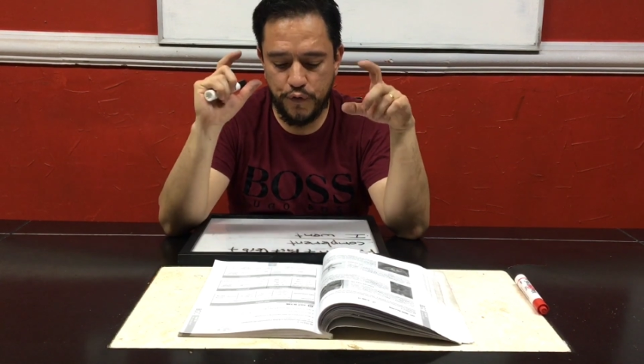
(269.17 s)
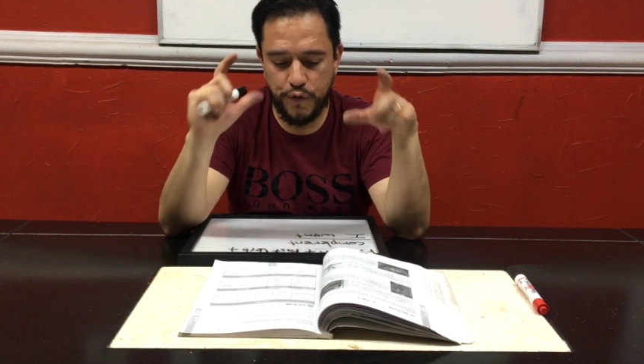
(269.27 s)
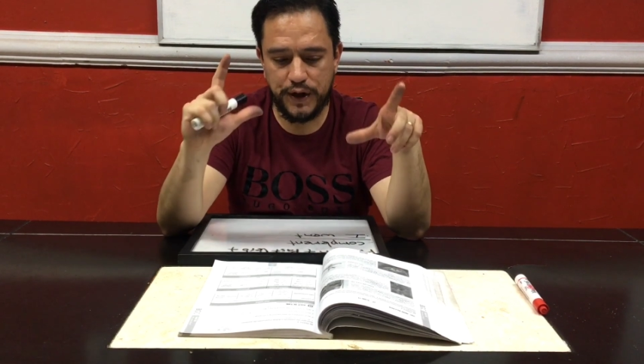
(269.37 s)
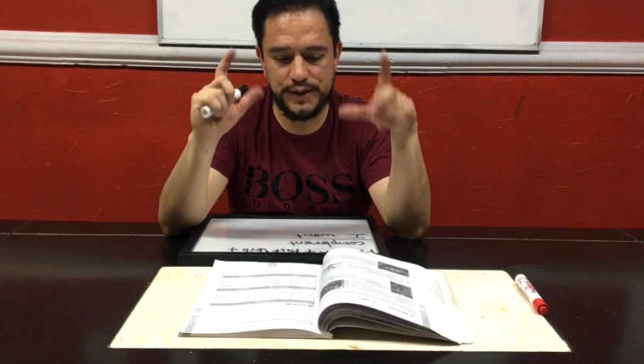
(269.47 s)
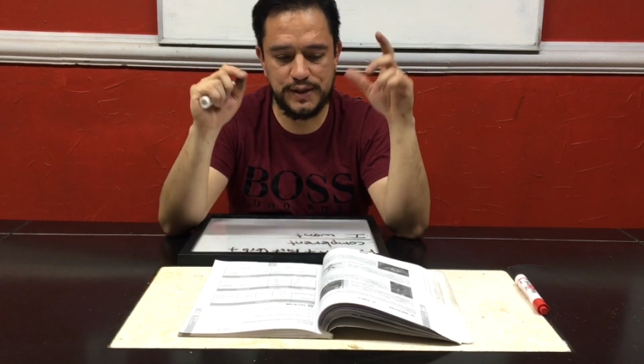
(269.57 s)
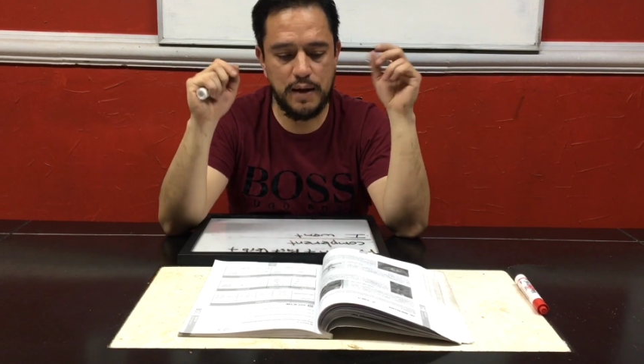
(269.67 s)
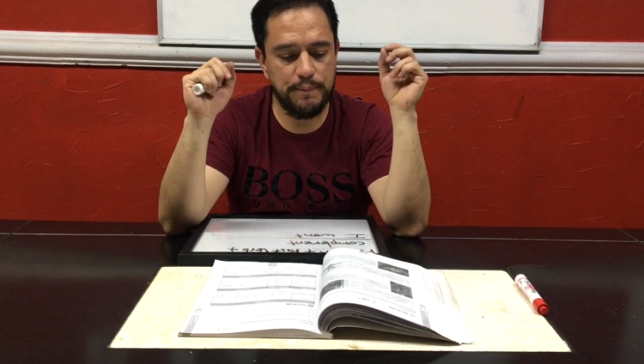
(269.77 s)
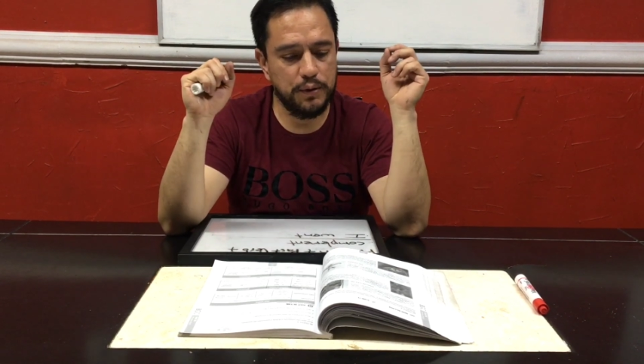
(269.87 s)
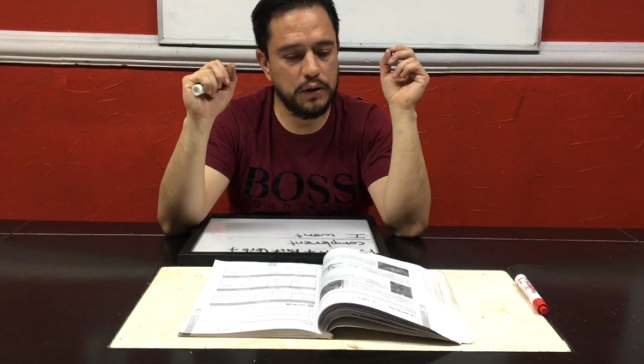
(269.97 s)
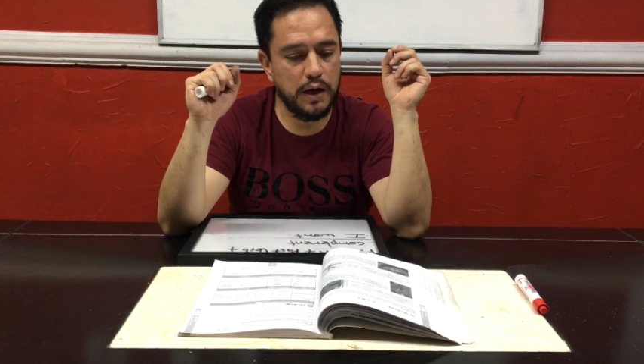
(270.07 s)
For
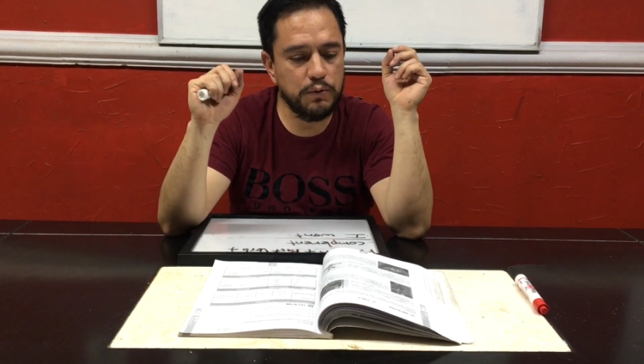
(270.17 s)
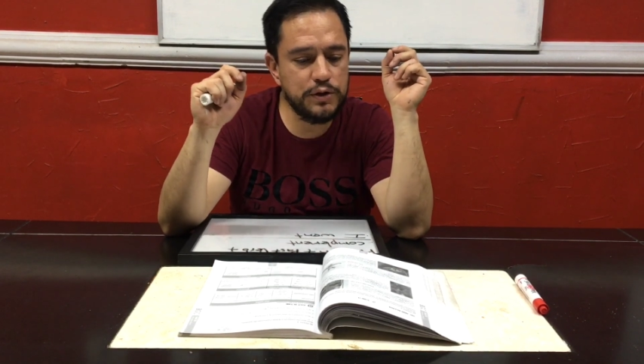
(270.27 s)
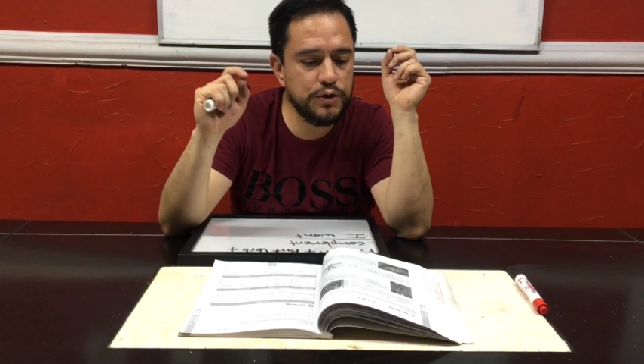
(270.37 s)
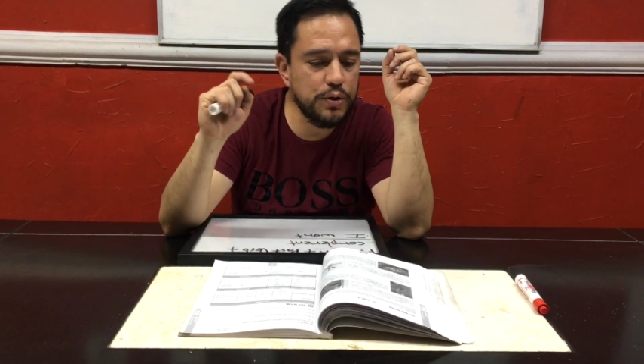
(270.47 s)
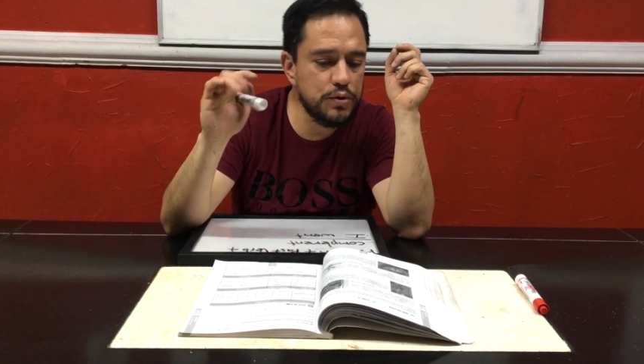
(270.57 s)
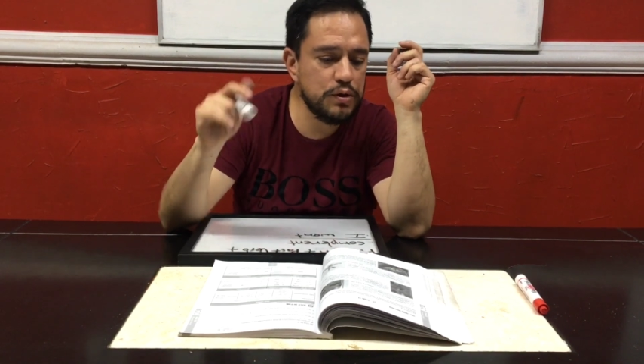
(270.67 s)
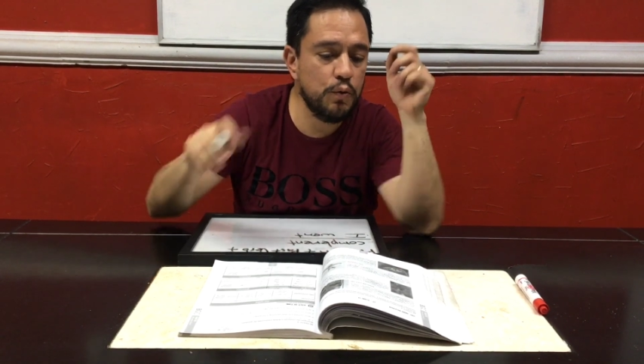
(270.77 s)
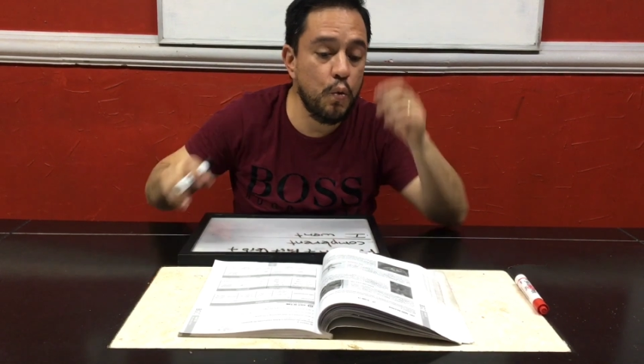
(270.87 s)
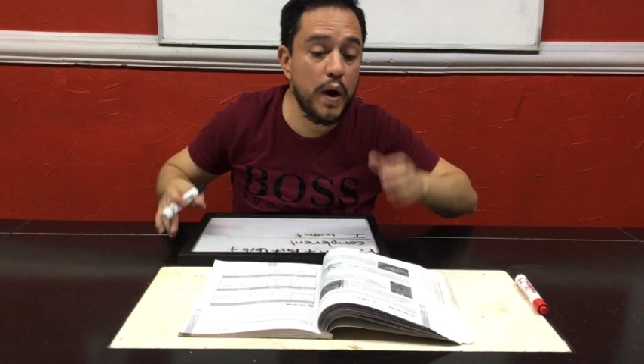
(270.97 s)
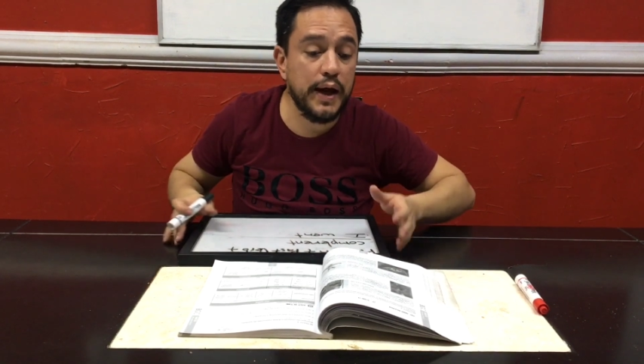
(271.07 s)
example, I will choose
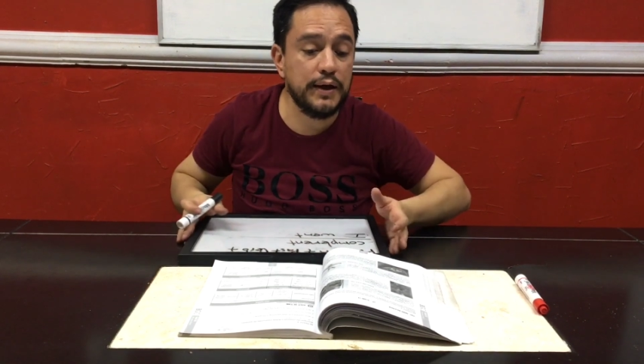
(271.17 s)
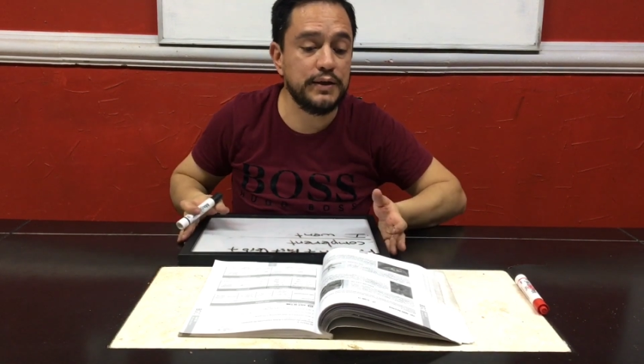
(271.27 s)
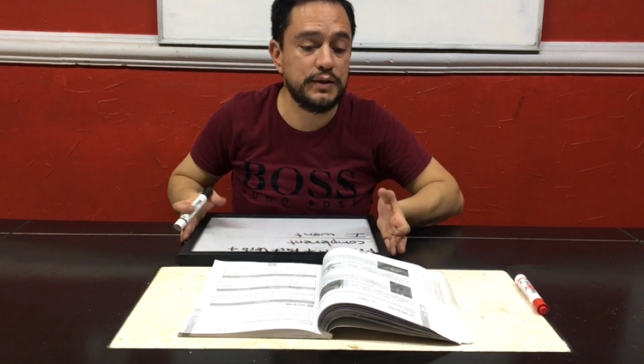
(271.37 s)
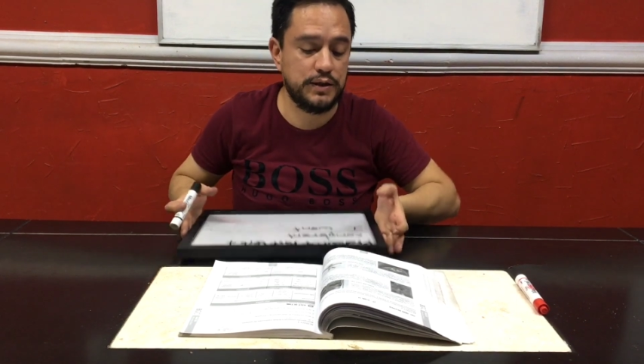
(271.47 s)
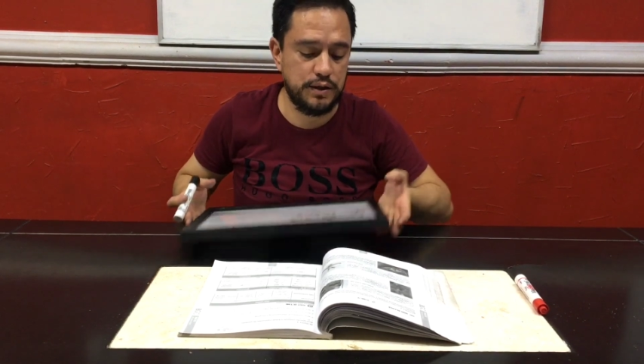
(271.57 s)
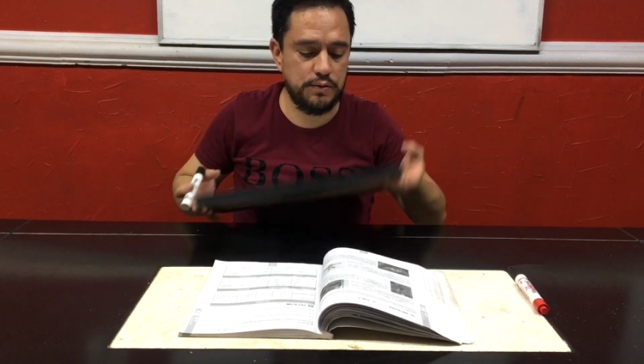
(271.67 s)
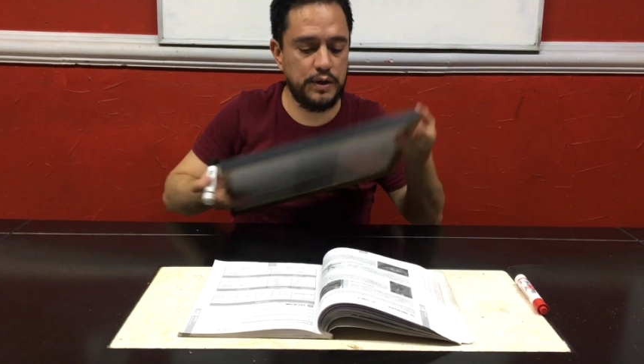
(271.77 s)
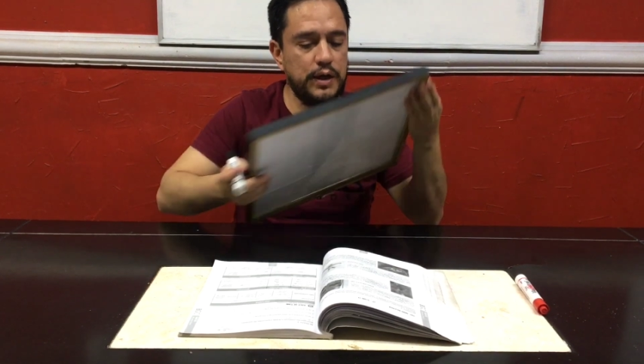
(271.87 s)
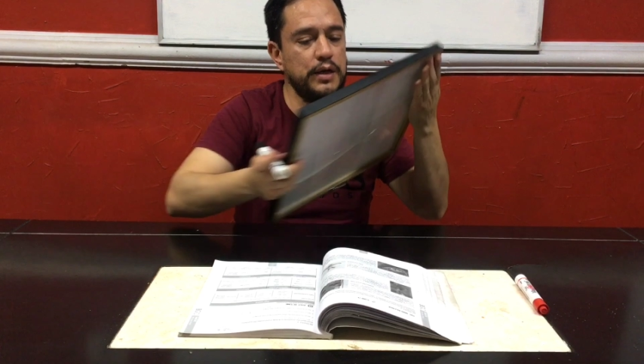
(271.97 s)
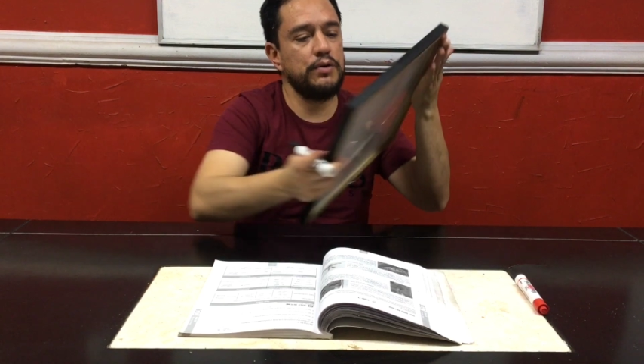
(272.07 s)
went, okay?